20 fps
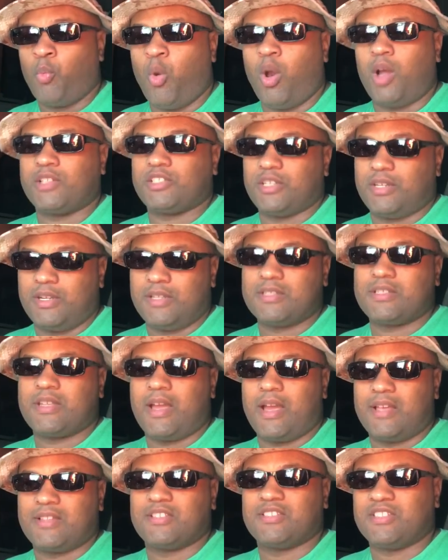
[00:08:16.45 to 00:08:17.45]
watching his
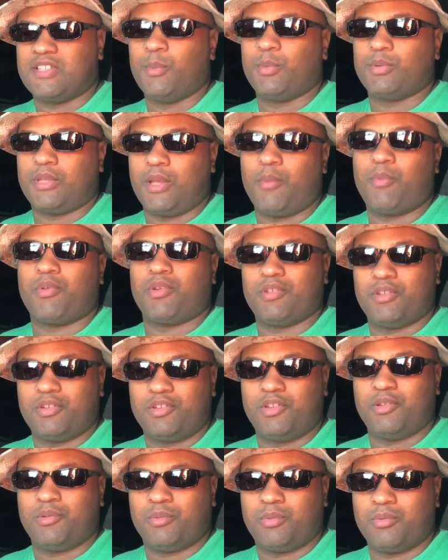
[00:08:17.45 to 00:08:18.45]
guys to see what they were going
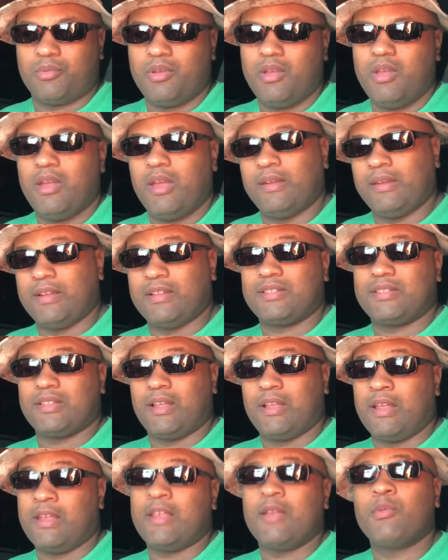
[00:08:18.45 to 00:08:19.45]
to do. And they
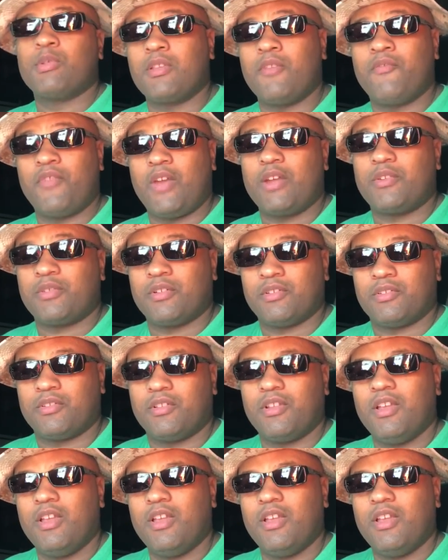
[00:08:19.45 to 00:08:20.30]
said, and he was a veteran.